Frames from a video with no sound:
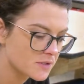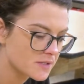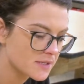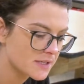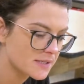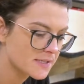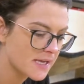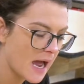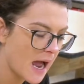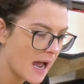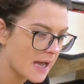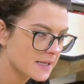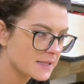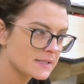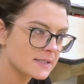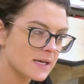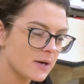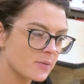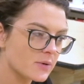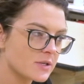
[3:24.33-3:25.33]

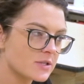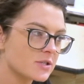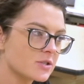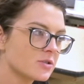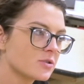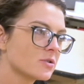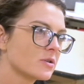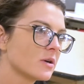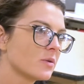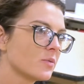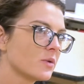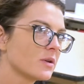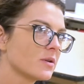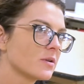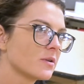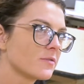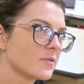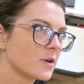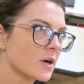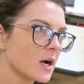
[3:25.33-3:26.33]
designs that we do, and we
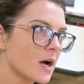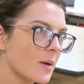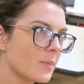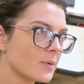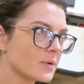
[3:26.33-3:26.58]
do it for